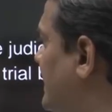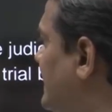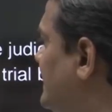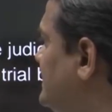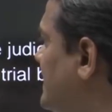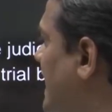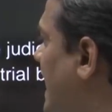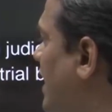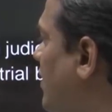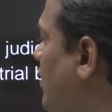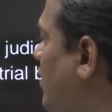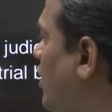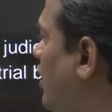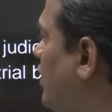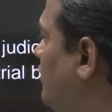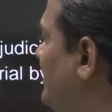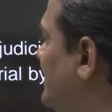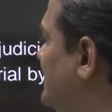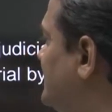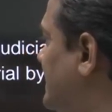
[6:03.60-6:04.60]
rich have
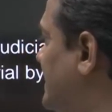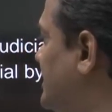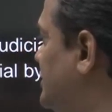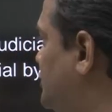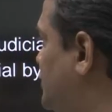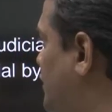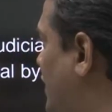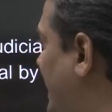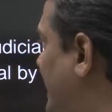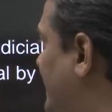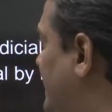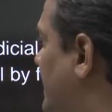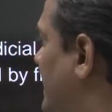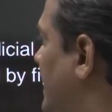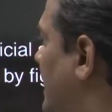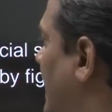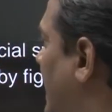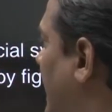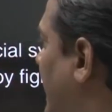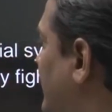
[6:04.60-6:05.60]
always enjoyed
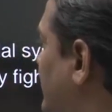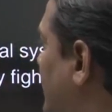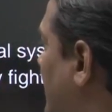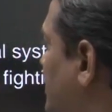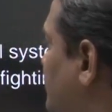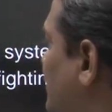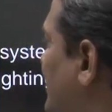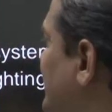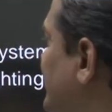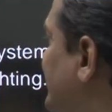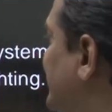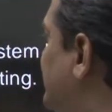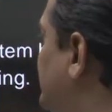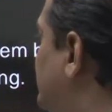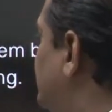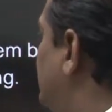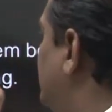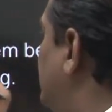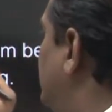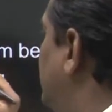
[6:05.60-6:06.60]
an advantage
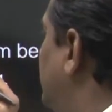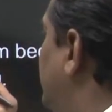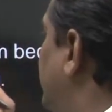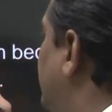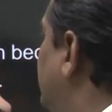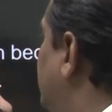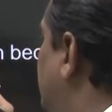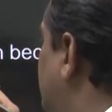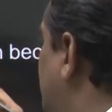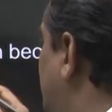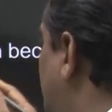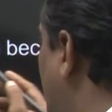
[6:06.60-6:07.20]
in the